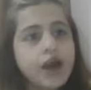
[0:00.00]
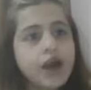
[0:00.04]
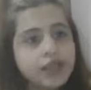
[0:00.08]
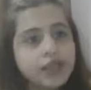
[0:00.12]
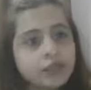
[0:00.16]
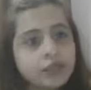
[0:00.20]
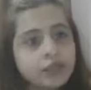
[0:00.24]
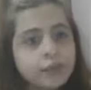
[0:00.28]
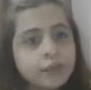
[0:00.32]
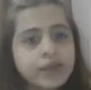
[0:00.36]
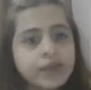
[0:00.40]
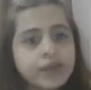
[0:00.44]
the
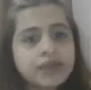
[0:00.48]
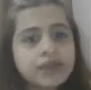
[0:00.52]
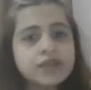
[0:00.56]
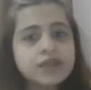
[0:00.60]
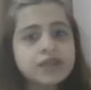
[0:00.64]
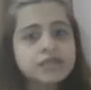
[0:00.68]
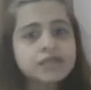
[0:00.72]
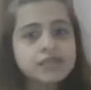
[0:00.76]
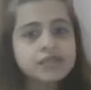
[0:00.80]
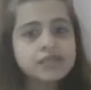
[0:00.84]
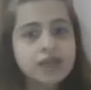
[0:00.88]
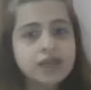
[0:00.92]
pain has
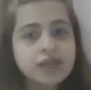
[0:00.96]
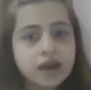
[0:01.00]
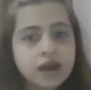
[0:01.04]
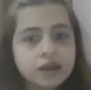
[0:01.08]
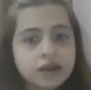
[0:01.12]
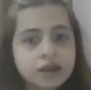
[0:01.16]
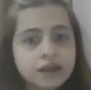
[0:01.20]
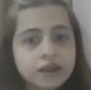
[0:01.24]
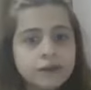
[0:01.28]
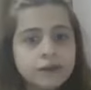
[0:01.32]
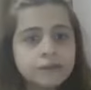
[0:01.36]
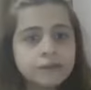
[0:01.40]

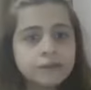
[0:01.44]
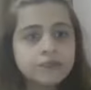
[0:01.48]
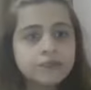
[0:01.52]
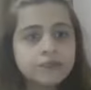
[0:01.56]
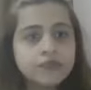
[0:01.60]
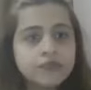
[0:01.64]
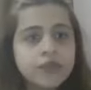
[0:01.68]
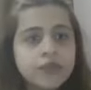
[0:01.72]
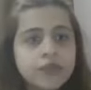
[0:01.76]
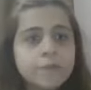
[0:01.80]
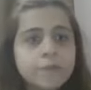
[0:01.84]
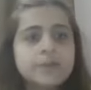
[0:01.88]
started
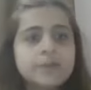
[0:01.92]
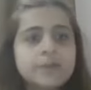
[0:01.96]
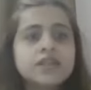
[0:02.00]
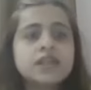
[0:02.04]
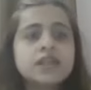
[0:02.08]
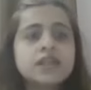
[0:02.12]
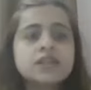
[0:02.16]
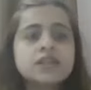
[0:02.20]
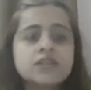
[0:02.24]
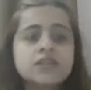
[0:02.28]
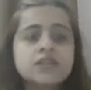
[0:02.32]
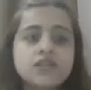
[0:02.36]
but there
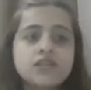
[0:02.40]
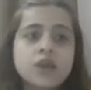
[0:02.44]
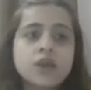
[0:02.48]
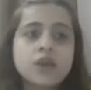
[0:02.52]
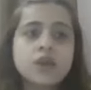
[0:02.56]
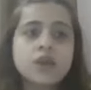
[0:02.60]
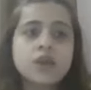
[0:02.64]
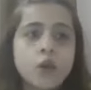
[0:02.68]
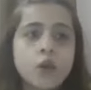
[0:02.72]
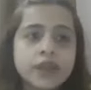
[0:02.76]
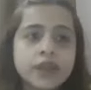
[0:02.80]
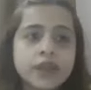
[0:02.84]
are three
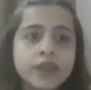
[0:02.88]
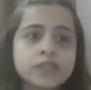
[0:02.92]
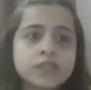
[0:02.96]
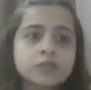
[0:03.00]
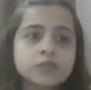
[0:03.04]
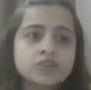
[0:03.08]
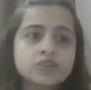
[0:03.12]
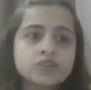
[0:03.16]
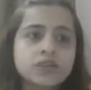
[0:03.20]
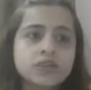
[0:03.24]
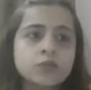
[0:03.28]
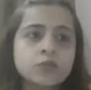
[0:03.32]
oils which
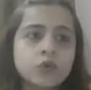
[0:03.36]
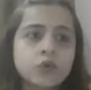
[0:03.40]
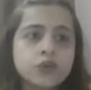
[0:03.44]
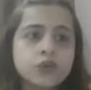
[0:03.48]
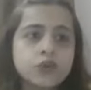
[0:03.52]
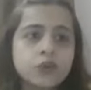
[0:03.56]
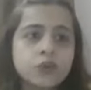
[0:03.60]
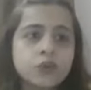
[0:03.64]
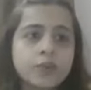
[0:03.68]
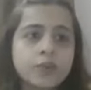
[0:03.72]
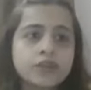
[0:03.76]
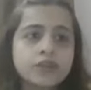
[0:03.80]
i'm going
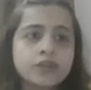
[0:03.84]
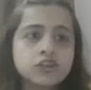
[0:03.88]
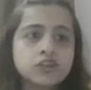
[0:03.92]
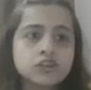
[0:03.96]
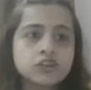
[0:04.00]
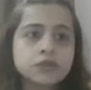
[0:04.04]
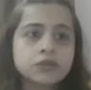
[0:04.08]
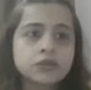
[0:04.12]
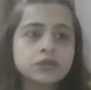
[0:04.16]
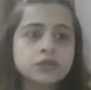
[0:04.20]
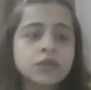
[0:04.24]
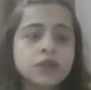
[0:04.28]
to
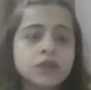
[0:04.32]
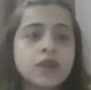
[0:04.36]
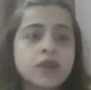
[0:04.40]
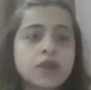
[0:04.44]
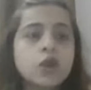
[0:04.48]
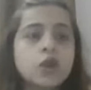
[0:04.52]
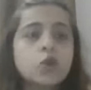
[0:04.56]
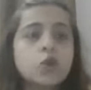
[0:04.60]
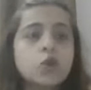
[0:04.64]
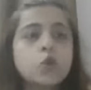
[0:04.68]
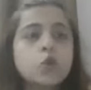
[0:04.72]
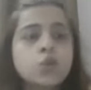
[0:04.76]
mention
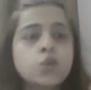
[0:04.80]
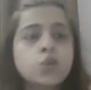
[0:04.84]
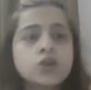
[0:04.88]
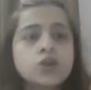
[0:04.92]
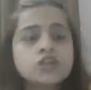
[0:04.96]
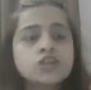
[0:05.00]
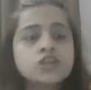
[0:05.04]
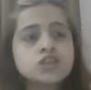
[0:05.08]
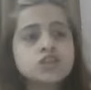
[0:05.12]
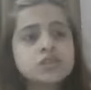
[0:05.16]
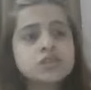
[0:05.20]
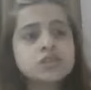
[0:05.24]
which
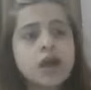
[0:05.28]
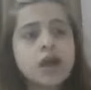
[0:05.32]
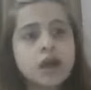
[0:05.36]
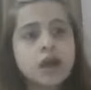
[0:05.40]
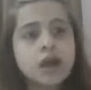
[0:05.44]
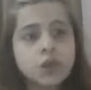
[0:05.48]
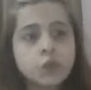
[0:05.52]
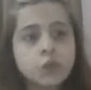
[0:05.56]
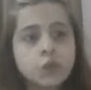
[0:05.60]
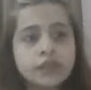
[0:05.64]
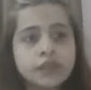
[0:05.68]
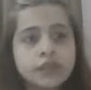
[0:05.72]
is
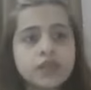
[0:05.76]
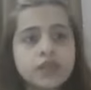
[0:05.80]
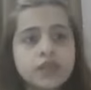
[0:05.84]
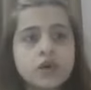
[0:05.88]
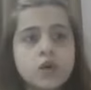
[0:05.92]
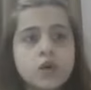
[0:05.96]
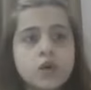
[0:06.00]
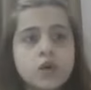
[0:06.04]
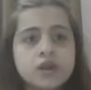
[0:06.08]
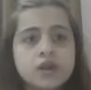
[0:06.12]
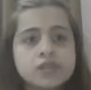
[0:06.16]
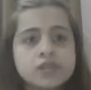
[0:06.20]
Ayurvedic
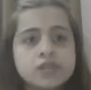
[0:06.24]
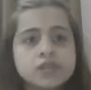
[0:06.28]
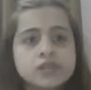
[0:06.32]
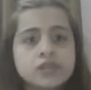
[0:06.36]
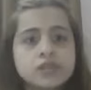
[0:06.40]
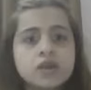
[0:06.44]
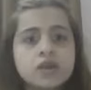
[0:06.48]
oils,